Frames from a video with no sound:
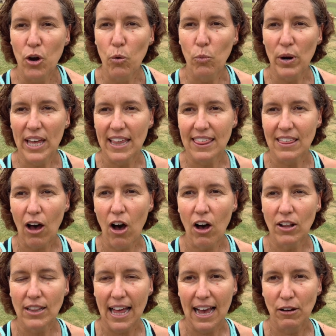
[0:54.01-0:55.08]
with
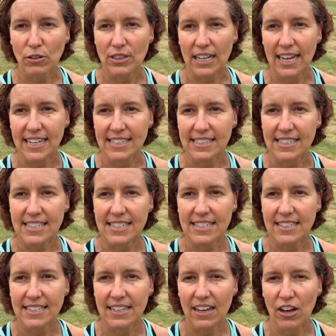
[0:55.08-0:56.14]
all
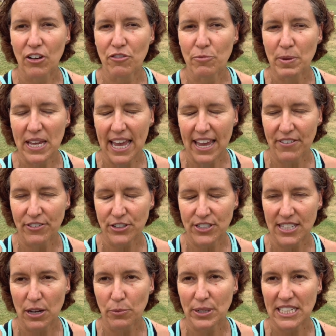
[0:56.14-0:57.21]
outlines of
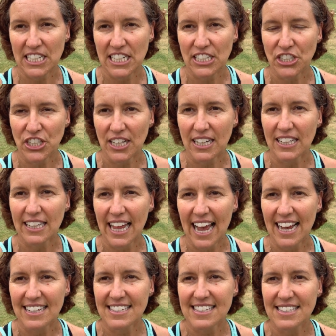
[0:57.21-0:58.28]
behaviors that we teach in
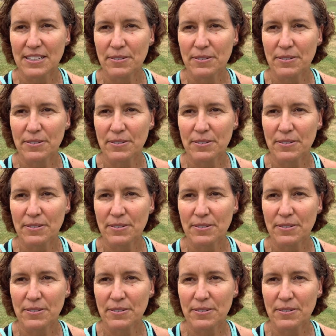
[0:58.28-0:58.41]
class.